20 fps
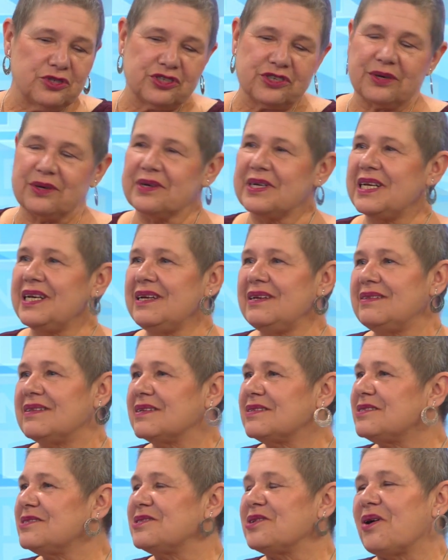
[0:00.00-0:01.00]
journey
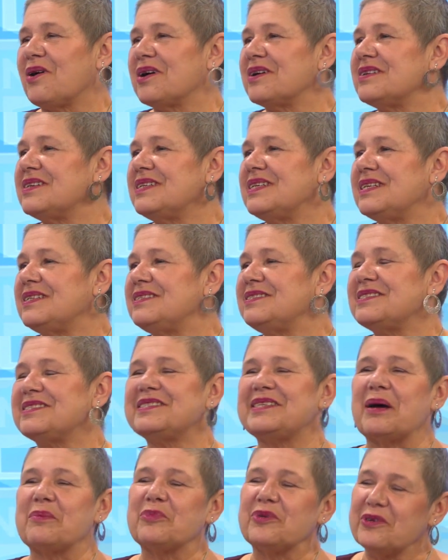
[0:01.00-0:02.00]
that started in
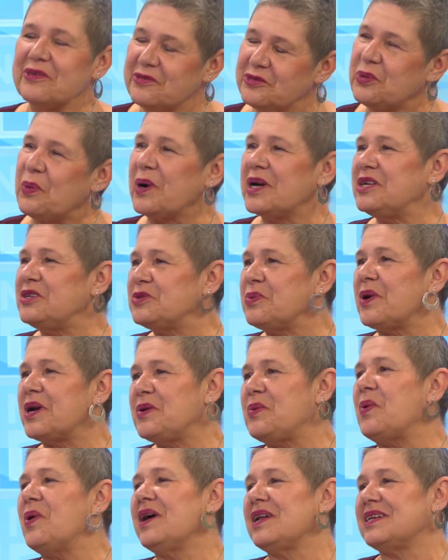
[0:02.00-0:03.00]
December of
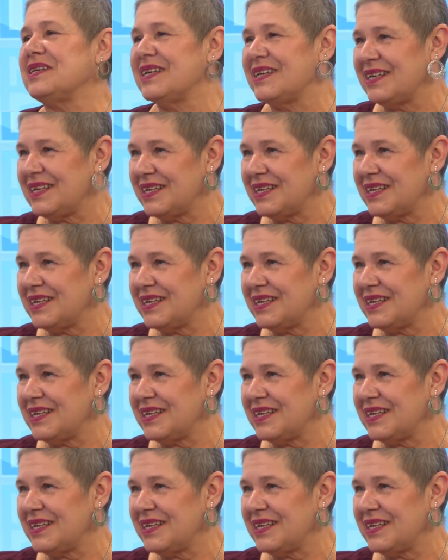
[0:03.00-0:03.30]
2021.